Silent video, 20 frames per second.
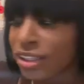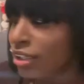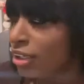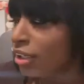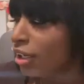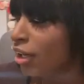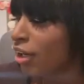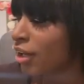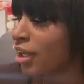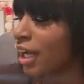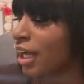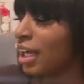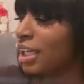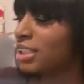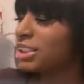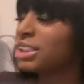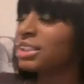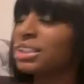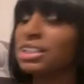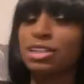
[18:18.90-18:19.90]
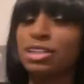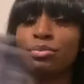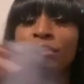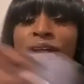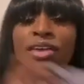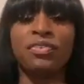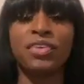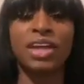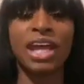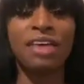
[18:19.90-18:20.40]
gosh.
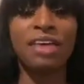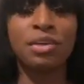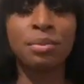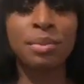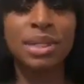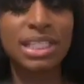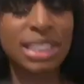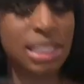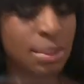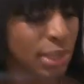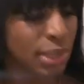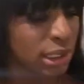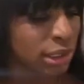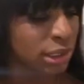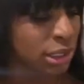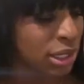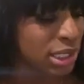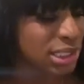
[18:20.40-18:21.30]
My feet haven't been asleep in a long